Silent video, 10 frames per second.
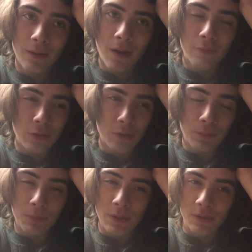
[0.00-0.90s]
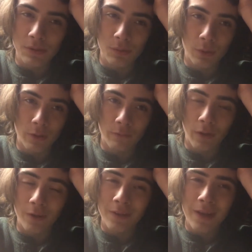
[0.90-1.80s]
Every human being is a work of
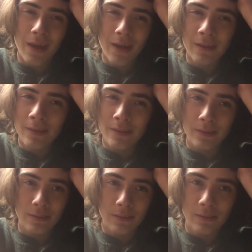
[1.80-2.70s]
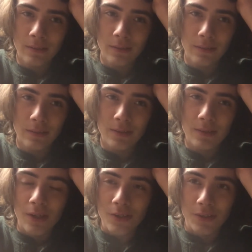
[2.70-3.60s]
art, and any
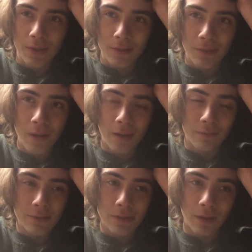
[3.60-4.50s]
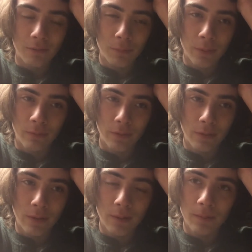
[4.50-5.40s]
discussion that you have is
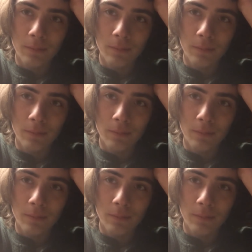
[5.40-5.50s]
thought-provoking,